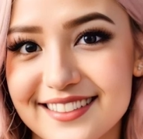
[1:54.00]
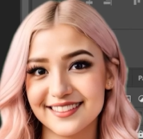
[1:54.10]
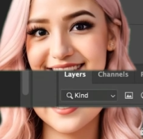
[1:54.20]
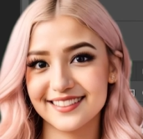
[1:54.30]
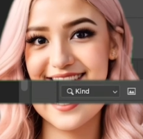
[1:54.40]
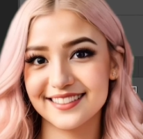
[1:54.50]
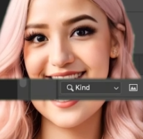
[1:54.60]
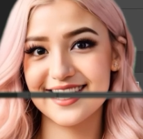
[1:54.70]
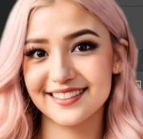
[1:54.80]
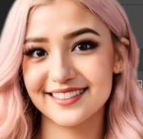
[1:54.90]
and
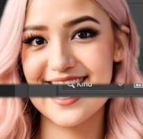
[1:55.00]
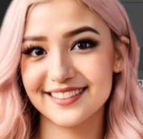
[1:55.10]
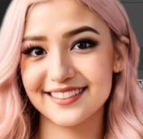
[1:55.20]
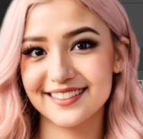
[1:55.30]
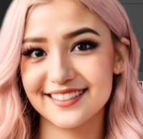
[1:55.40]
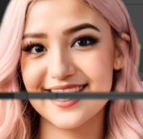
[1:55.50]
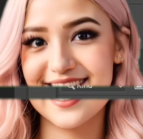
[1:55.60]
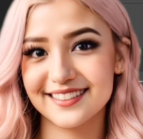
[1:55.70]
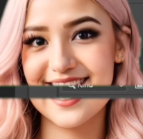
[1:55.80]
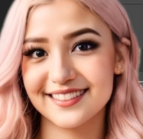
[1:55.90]
isolate the subject to
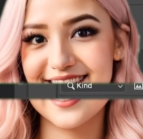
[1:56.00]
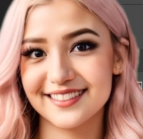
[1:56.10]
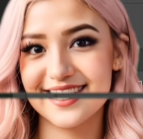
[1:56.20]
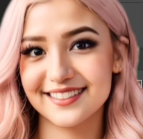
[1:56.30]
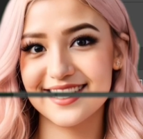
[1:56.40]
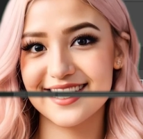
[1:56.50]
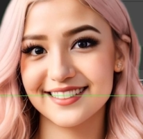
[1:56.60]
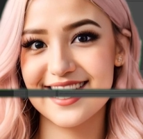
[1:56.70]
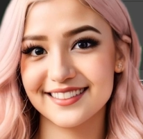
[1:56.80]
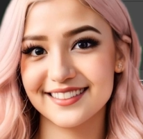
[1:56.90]
move her over to our new
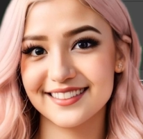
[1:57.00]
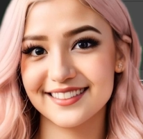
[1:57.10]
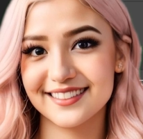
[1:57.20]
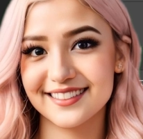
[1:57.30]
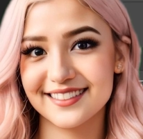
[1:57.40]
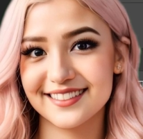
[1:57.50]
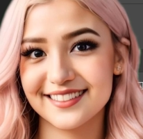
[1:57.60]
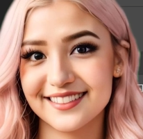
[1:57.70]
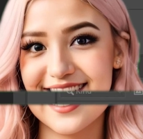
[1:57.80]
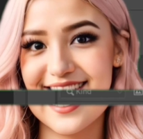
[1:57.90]
background.
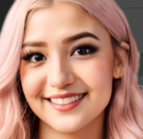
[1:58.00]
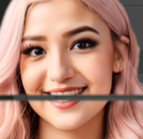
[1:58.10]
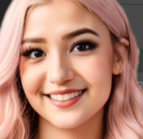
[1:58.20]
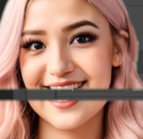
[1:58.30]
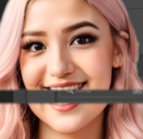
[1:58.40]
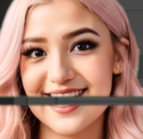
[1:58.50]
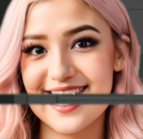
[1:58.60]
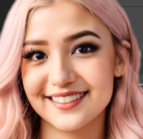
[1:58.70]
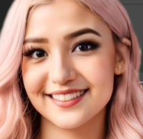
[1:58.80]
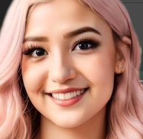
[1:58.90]
Then with a few
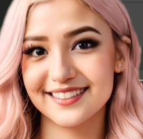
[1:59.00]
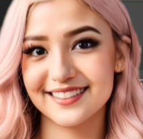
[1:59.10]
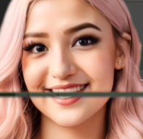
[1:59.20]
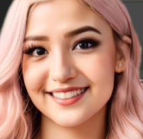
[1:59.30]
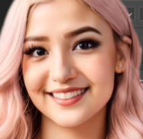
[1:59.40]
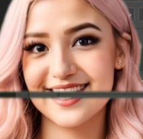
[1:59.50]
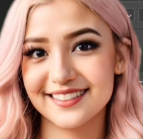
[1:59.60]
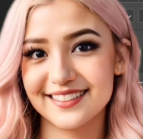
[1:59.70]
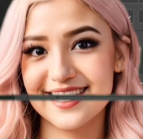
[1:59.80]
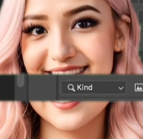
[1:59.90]
beginner techniques, you can
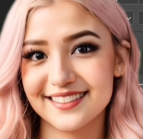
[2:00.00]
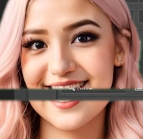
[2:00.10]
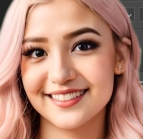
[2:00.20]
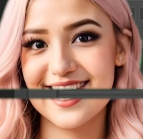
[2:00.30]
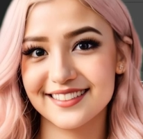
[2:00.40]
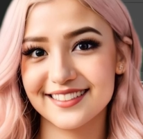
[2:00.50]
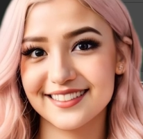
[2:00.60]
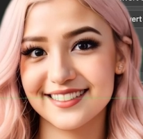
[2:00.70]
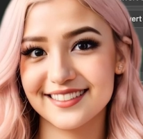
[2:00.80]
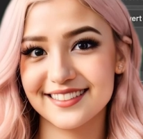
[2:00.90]
add small shadows
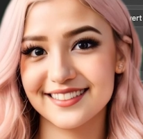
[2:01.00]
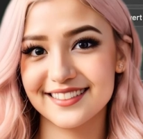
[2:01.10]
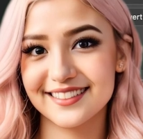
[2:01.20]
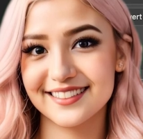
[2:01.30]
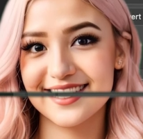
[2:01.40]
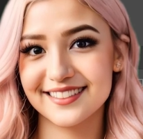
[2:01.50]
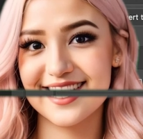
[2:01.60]
underneath her feet to make